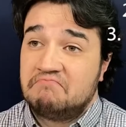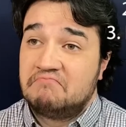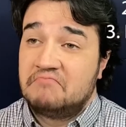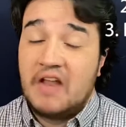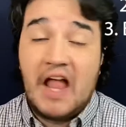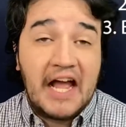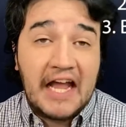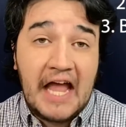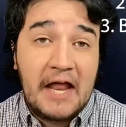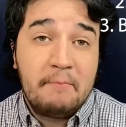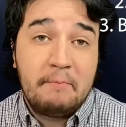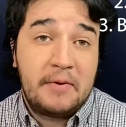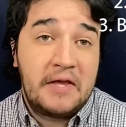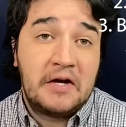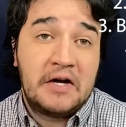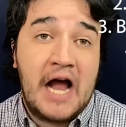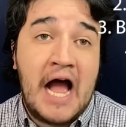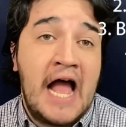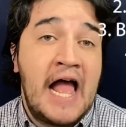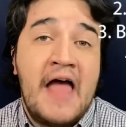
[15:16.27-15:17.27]
Again,
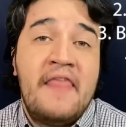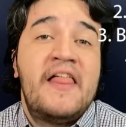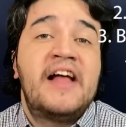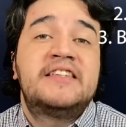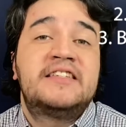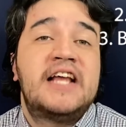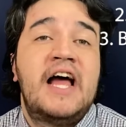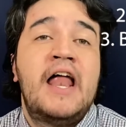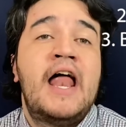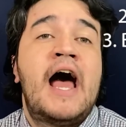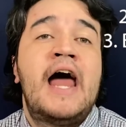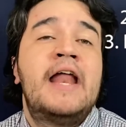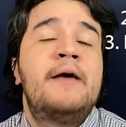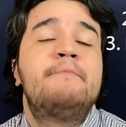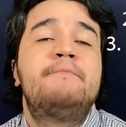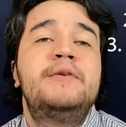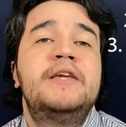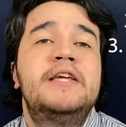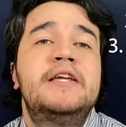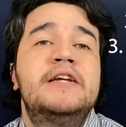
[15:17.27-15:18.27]
Peter, and I'm
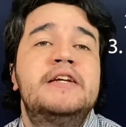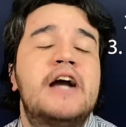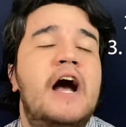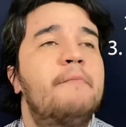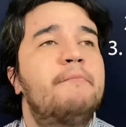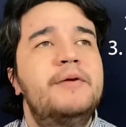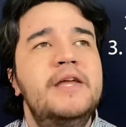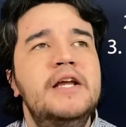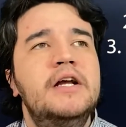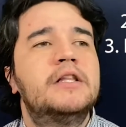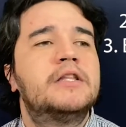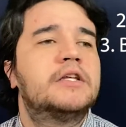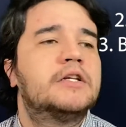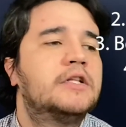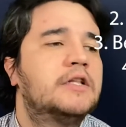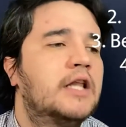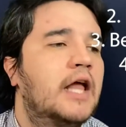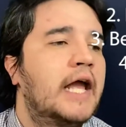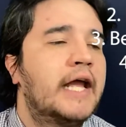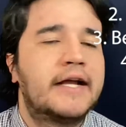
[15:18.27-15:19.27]
being a little
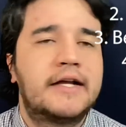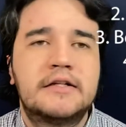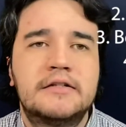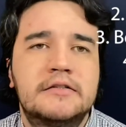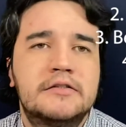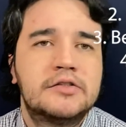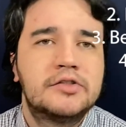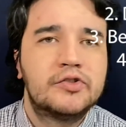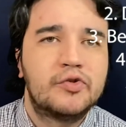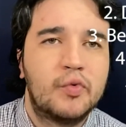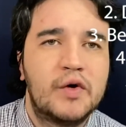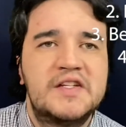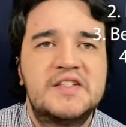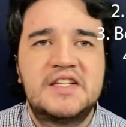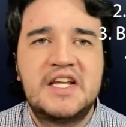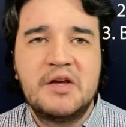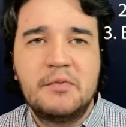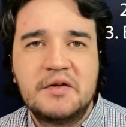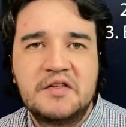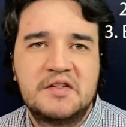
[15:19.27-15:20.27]
like
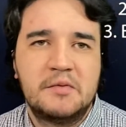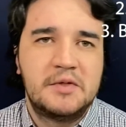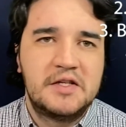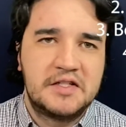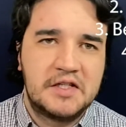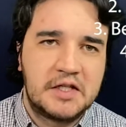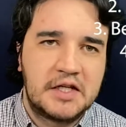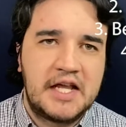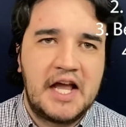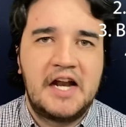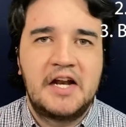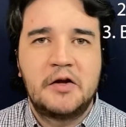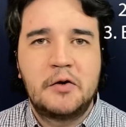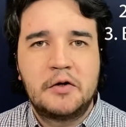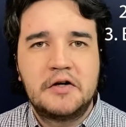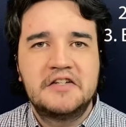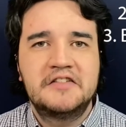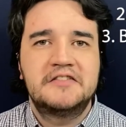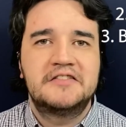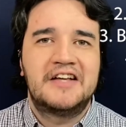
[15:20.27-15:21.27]
risky with some of these other
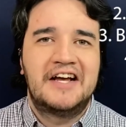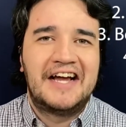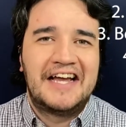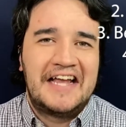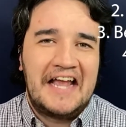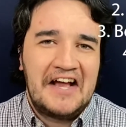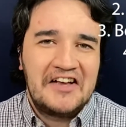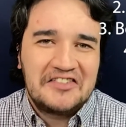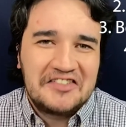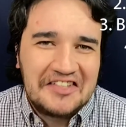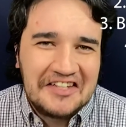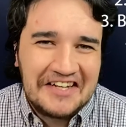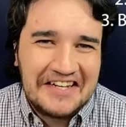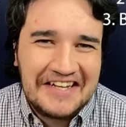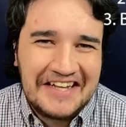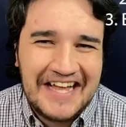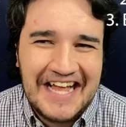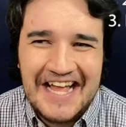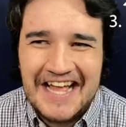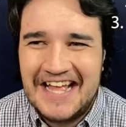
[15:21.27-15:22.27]
categories, I guess.
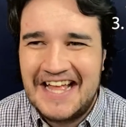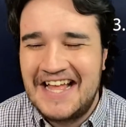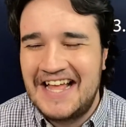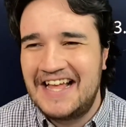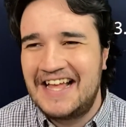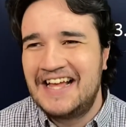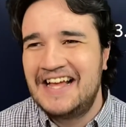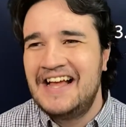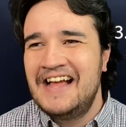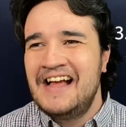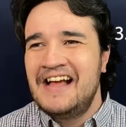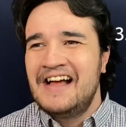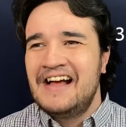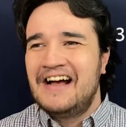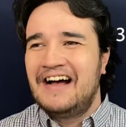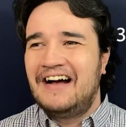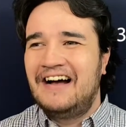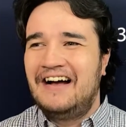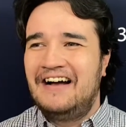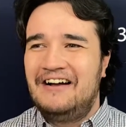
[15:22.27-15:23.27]

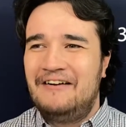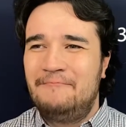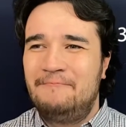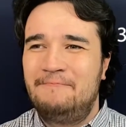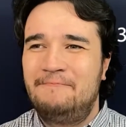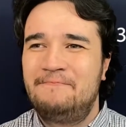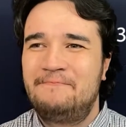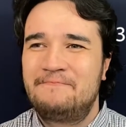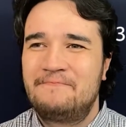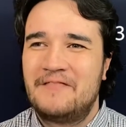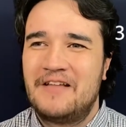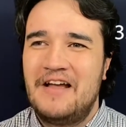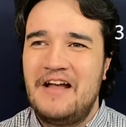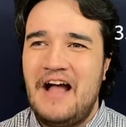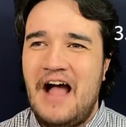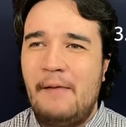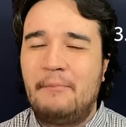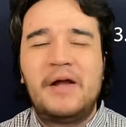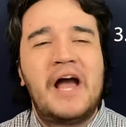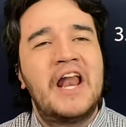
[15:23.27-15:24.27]
I'm
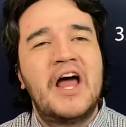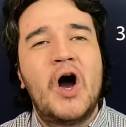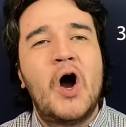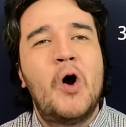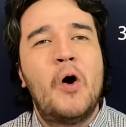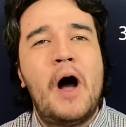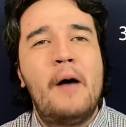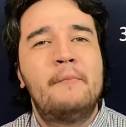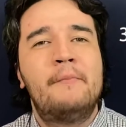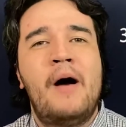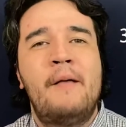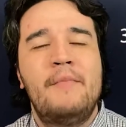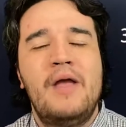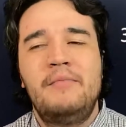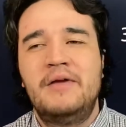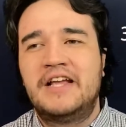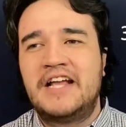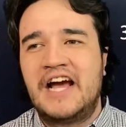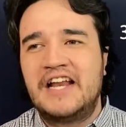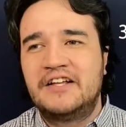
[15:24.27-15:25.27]

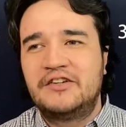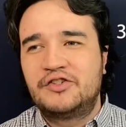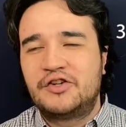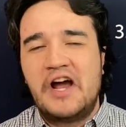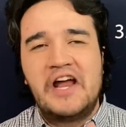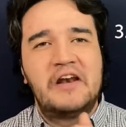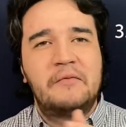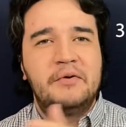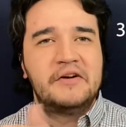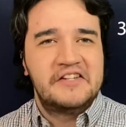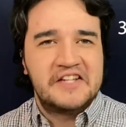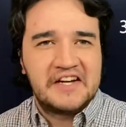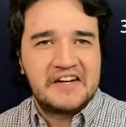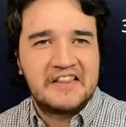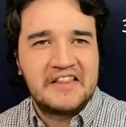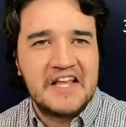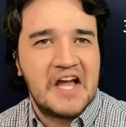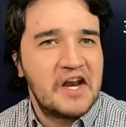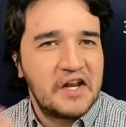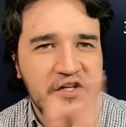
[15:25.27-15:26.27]
maybe kind of trying to predict
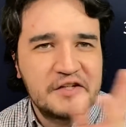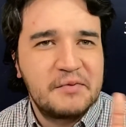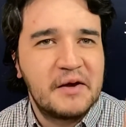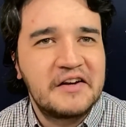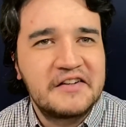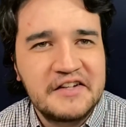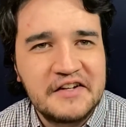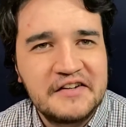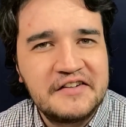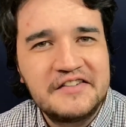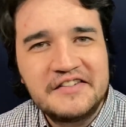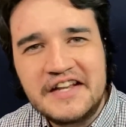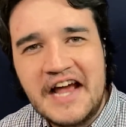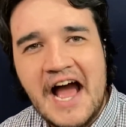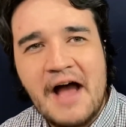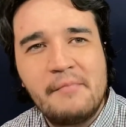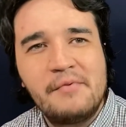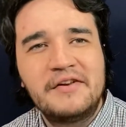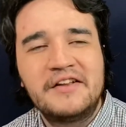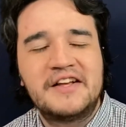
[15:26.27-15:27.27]
the unexpected to
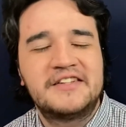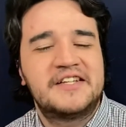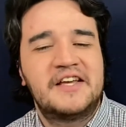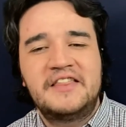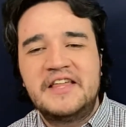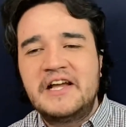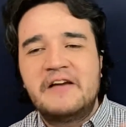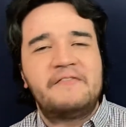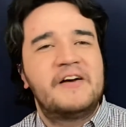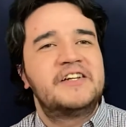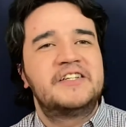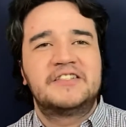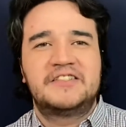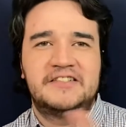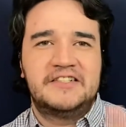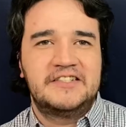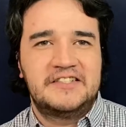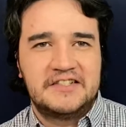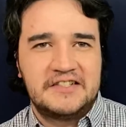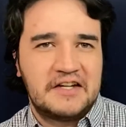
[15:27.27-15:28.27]
happen because I think if I just
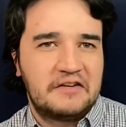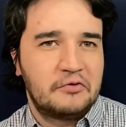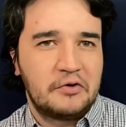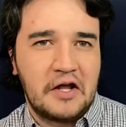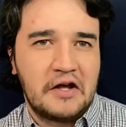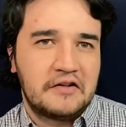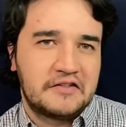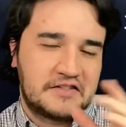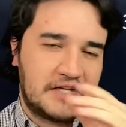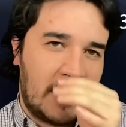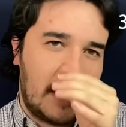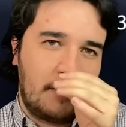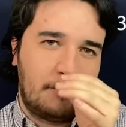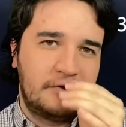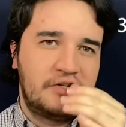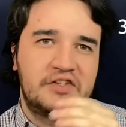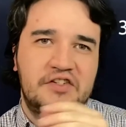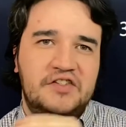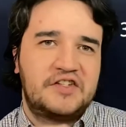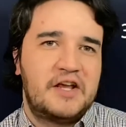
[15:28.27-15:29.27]
listened to everyone else, I would
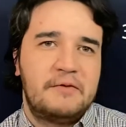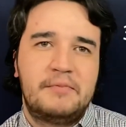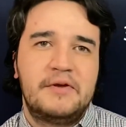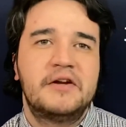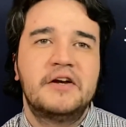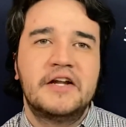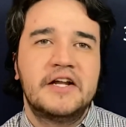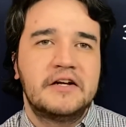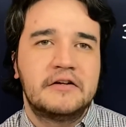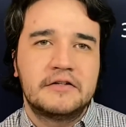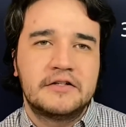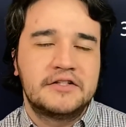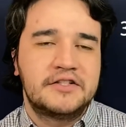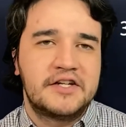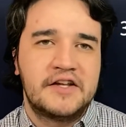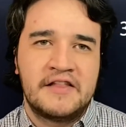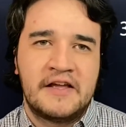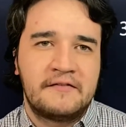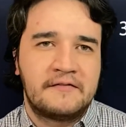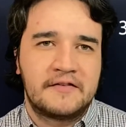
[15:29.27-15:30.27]
just say Peter Dinklage
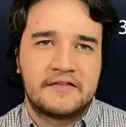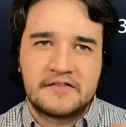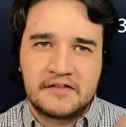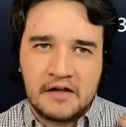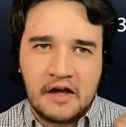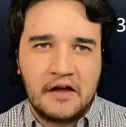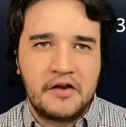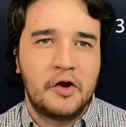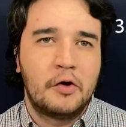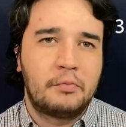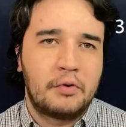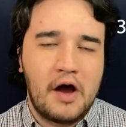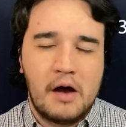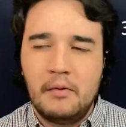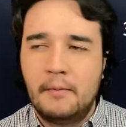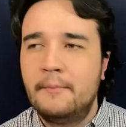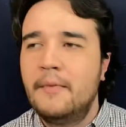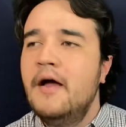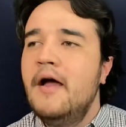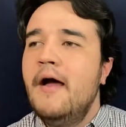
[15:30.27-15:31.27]
in that fifth slot, no
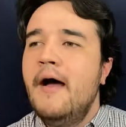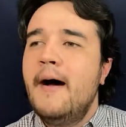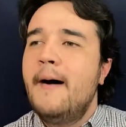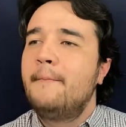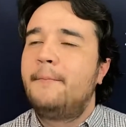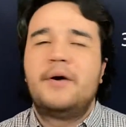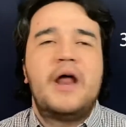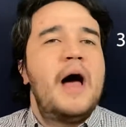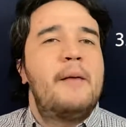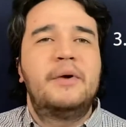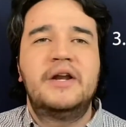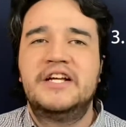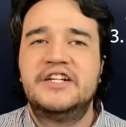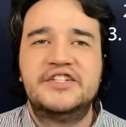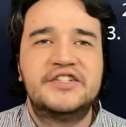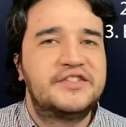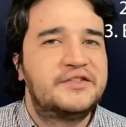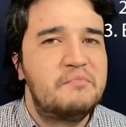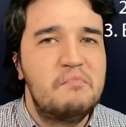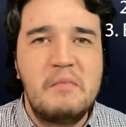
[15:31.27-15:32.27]
problem. But I'm gonna
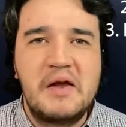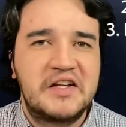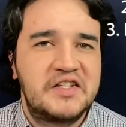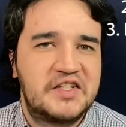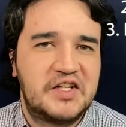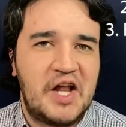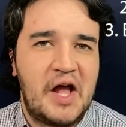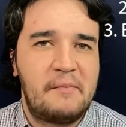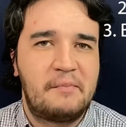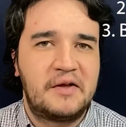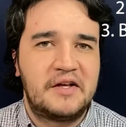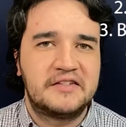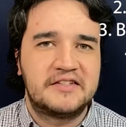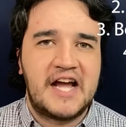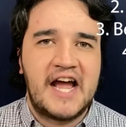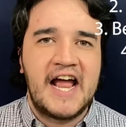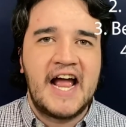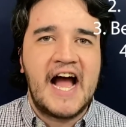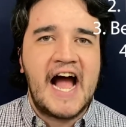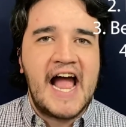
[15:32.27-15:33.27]
just mix it up because
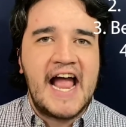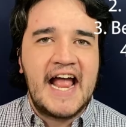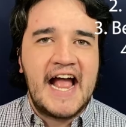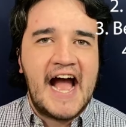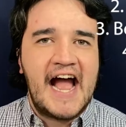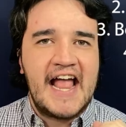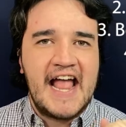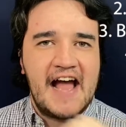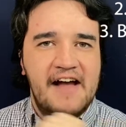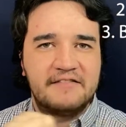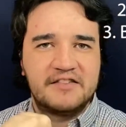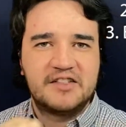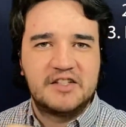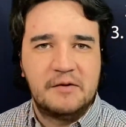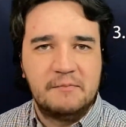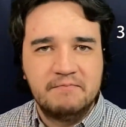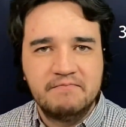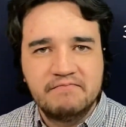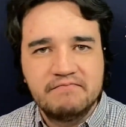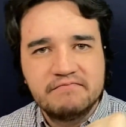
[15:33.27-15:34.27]
I have
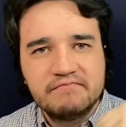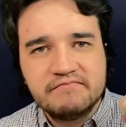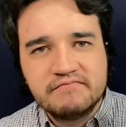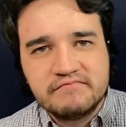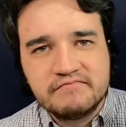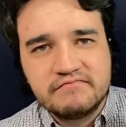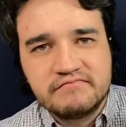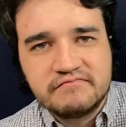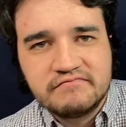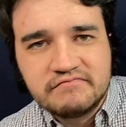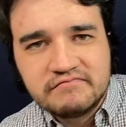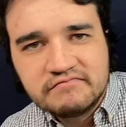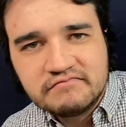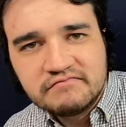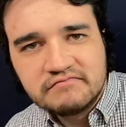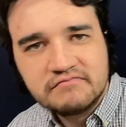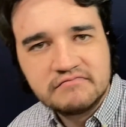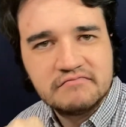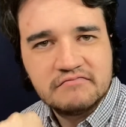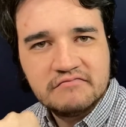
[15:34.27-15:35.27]
some.
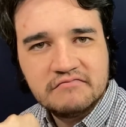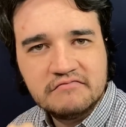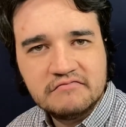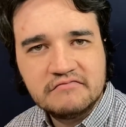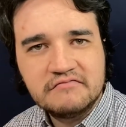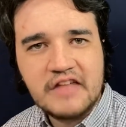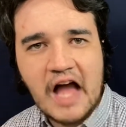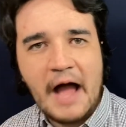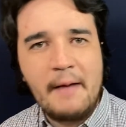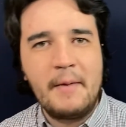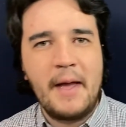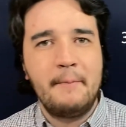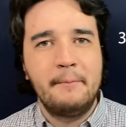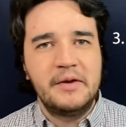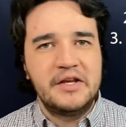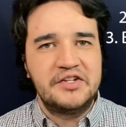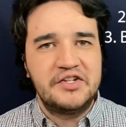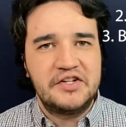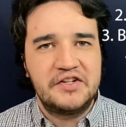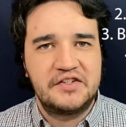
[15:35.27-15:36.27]
I'm
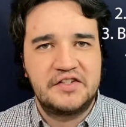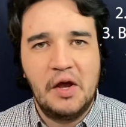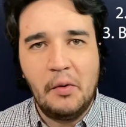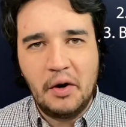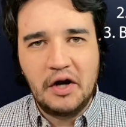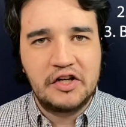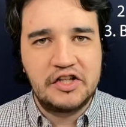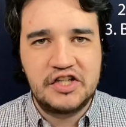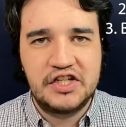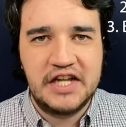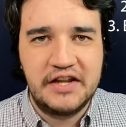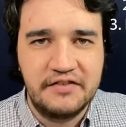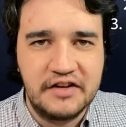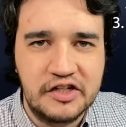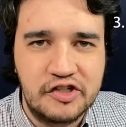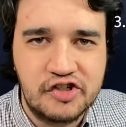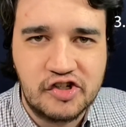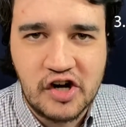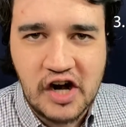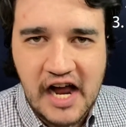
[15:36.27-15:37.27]
ambitious. I want to give it a
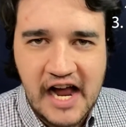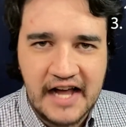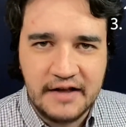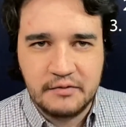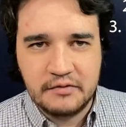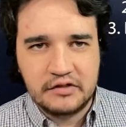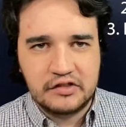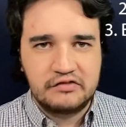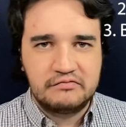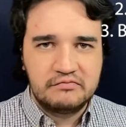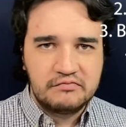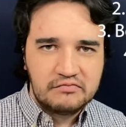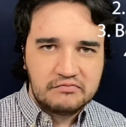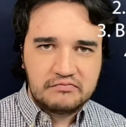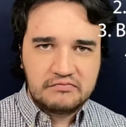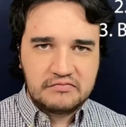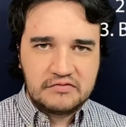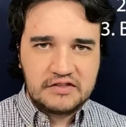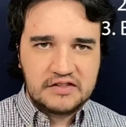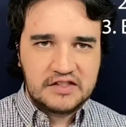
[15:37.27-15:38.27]
try. I want
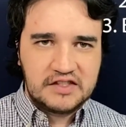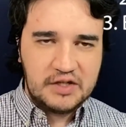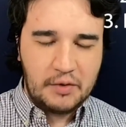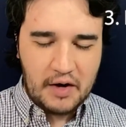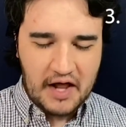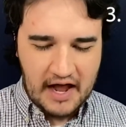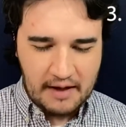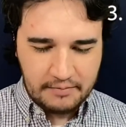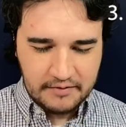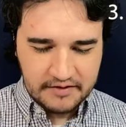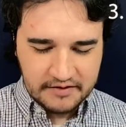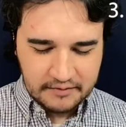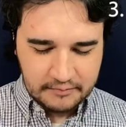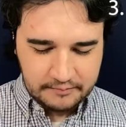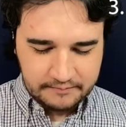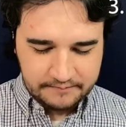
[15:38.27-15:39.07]
to see what happens.